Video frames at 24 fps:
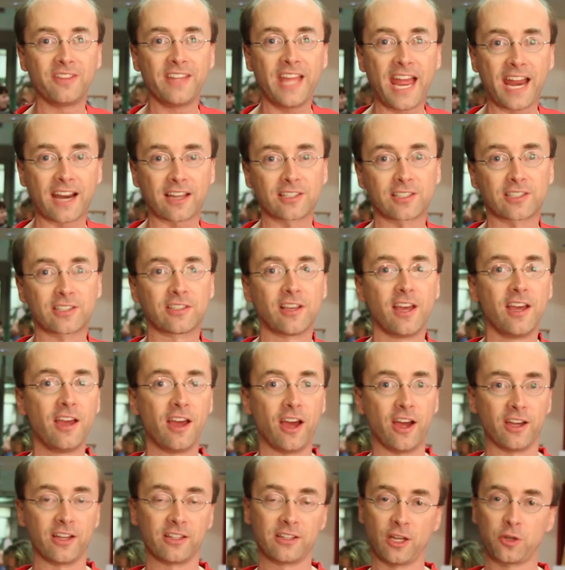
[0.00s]
Next,
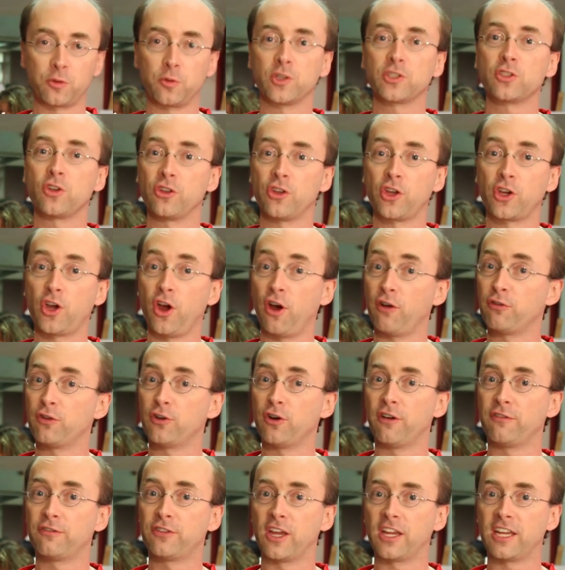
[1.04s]
that was on the cover
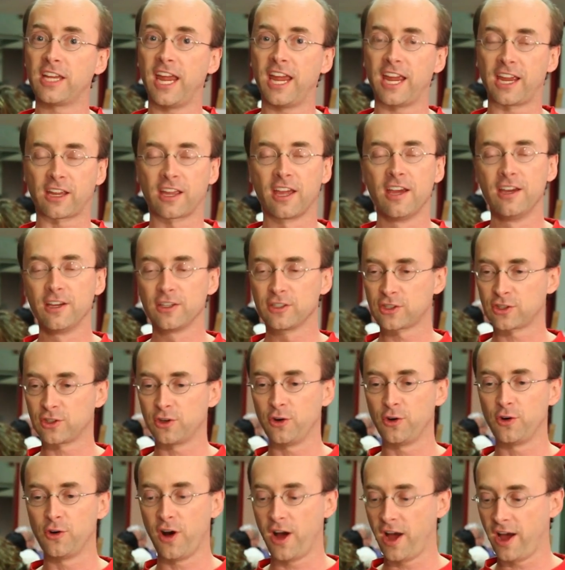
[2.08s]
of the cake.
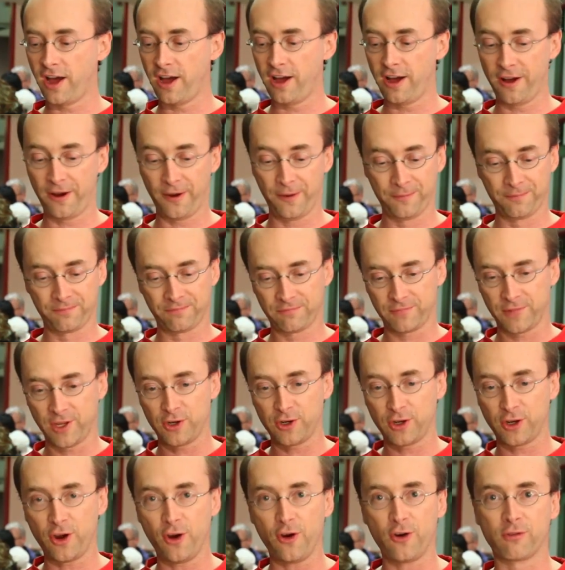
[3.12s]
So there
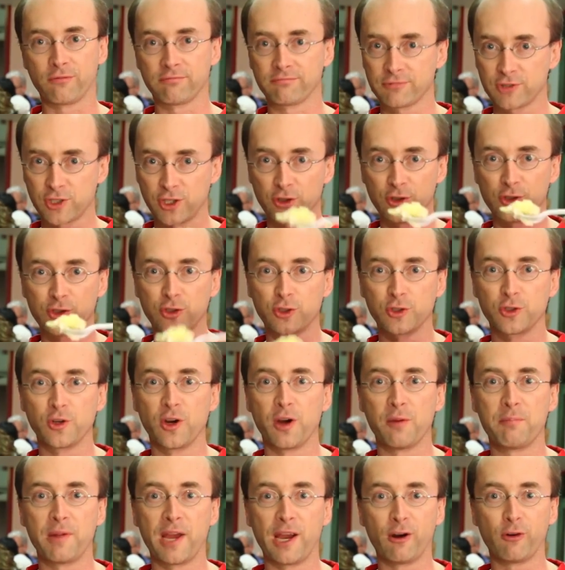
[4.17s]
you go. Cheers to
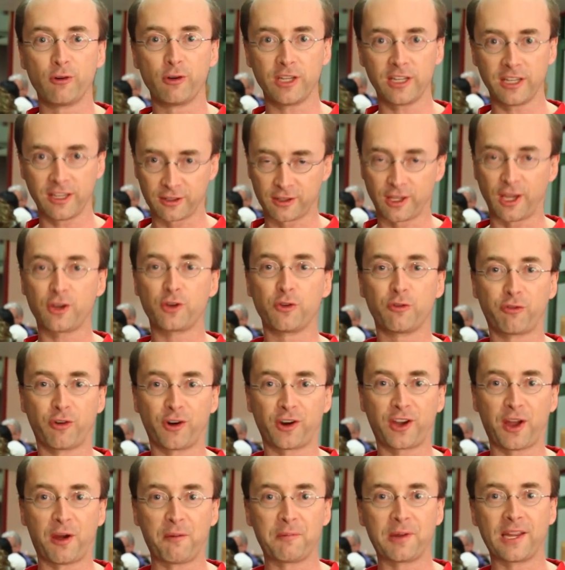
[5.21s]
Barry, and thank you for
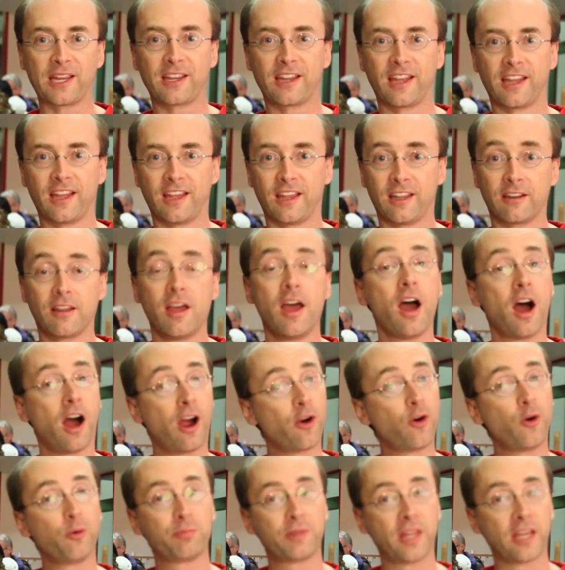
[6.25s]
coming. And I
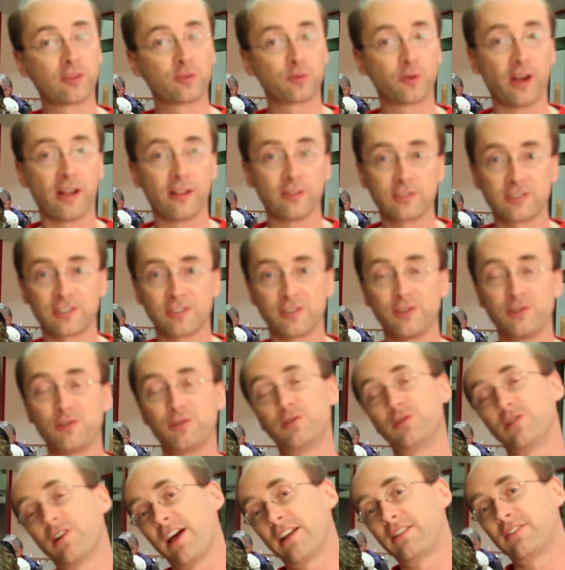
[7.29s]
hope that I'll see
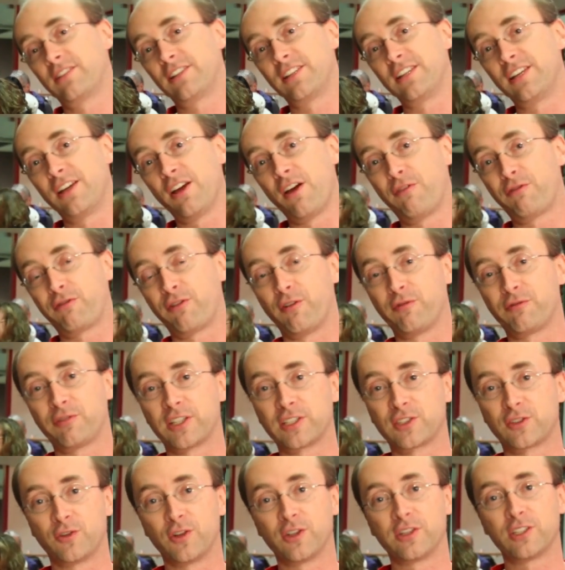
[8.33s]
you at the film
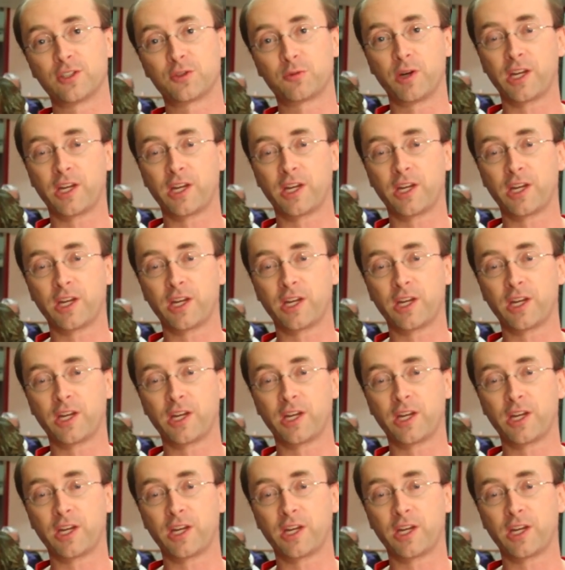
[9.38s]
festival this